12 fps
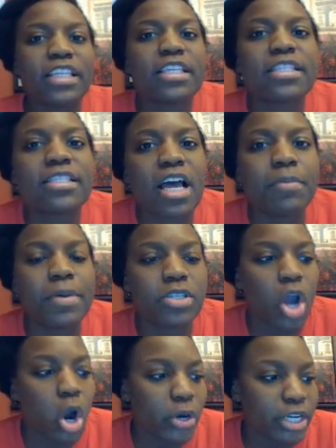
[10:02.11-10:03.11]
Hopefully the sub
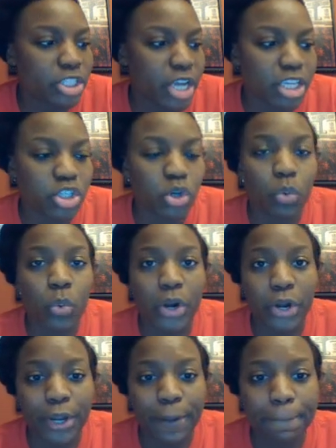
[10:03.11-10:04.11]
has already checked your
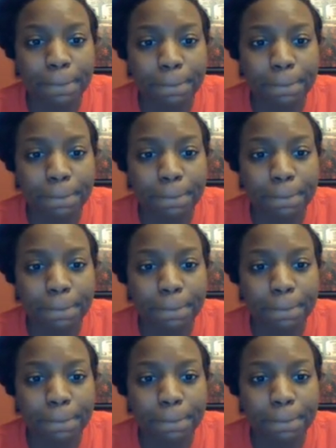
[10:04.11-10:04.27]
work.